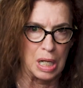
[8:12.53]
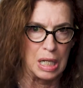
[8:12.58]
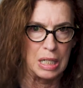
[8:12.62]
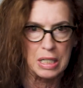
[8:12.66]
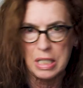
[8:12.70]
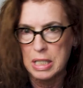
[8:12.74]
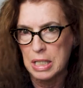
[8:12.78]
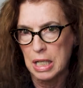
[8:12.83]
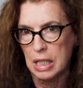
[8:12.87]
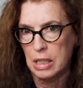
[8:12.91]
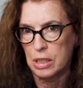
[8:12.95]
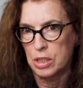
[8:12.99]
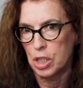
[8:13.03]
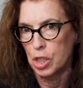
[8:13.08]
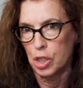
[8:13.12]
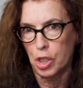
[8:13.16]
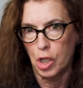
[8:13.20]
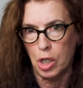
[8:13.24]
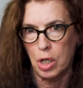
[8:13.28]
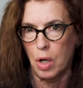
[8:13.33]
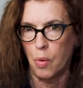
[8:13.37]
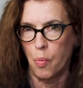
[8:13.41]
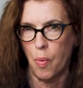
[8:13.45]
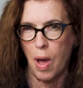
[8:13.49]
instinct to
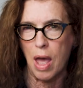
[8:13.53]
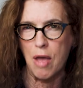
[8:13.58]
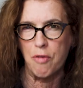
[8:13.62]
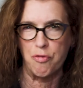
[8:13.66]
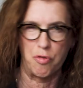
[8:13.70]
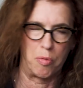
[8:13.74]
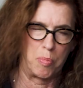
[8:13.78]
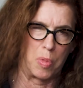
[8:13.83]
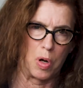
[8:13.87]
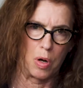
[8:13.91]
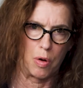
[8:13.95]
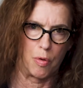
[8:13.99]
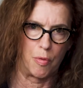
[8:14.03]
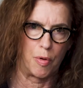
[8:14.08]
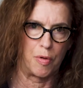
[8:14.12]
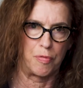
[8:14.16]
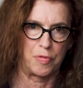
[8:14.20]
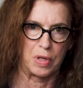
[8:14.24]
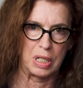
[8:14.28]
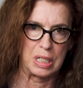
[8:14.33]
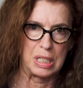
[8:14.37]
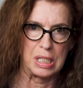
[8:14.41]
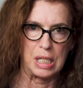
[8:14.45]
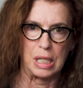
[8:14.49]
look away from a
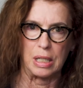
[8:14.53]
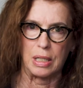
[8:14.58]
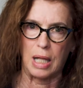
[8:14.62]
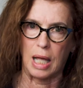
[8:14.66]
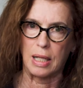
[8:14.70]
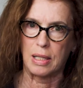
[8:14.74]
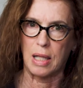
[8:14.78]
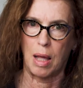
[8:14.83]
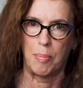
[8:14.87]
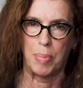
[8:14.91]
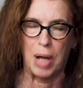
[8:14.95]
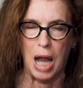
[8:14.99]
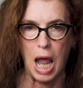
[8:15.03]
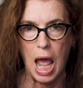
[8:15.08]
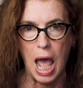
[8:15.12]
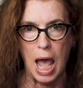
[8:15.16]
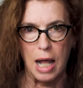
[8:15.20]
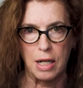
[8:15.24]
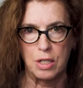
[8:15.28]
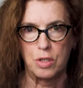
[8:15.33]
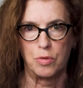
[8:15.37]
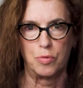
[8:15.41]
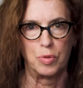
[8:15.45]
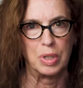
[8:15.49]
horrific scene like that, but I
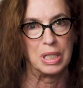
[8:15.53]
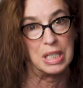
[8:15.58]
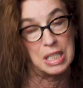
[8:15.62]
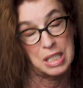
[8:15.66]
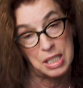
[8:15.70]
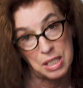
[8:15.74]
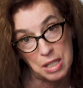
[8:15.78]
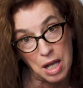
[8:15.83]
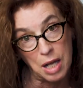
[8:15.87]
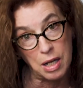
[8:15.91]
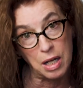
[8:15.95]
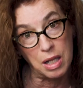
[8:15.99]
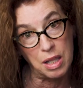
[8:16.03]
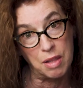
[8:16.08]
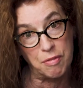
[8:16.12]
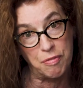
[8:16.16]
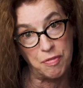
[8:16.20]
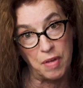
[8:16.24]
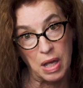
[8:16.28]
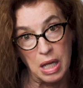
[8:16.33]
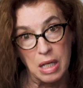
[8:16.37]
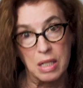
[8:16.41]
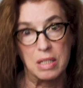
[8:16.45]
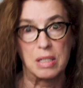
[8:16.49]
had to really study the
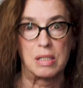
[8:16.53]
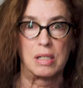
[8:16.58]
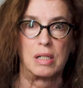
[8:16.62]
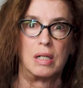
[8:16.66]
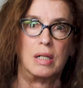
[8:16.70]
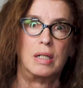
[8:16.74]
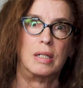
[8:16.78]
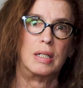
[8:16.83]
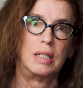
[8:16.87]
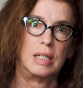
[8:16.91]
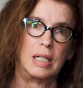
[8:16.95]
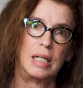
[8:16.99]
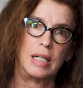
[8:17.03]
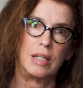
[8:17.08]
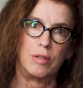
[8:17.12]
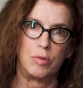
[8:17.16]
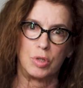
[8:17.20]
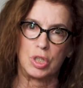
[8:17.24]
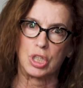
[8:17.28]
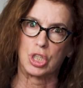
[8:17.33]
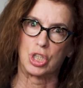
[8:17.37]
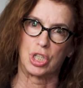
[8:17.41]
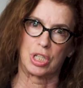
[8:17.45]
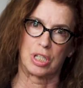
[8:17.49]
face. It
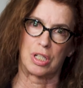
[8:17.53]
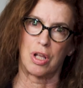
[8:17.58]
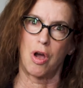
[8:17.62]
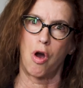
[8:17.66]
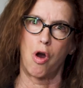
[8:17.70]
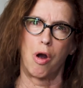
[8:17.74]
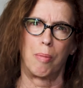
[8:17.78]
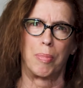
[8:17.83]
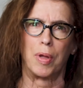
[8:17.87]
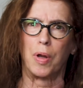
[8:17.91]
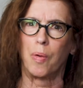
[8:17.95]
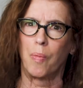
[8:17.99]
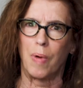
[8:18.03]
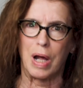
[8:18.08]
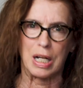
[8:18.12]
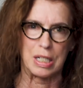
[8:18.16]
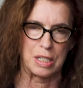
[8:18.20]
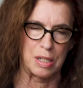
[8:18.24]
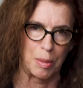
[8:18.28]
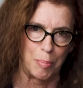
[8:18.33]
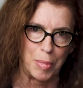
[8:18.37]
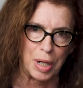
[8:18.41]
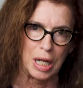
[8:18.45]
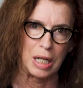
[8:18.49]
was just horrible to watch
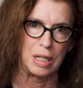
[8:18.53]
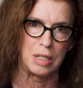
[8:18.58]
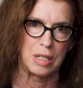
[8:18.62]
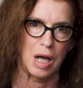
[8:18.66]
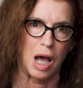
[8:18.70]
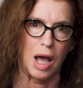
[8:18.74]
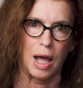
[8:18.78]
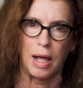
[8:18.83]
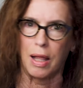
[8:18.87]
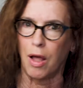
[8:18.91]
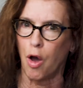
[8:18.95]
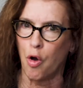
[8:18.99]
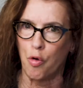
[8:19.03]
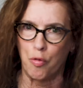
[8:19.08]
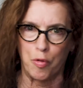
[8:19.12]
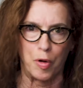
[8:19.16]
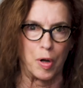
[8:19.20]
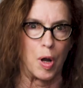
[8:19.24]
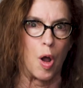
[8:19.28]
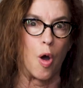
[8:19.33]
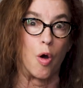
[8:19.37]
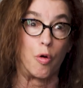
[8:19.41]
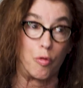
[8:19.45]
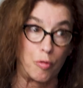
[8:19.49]
somebody die over
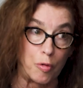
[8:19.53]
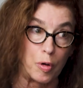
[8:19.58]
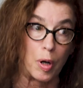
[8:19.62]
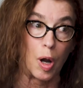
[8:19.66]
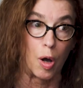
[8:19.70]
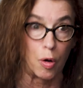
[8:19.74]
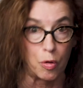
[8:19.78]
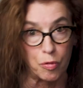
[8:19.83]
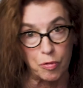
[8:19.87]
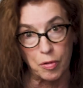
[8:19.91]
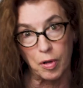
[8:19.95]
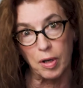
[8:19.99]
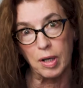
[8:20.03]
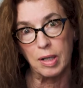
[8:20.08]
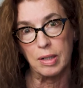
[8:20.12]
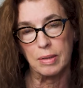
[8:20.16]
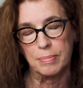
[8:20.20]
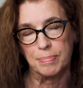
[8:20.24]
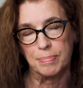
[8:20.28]
and over and over.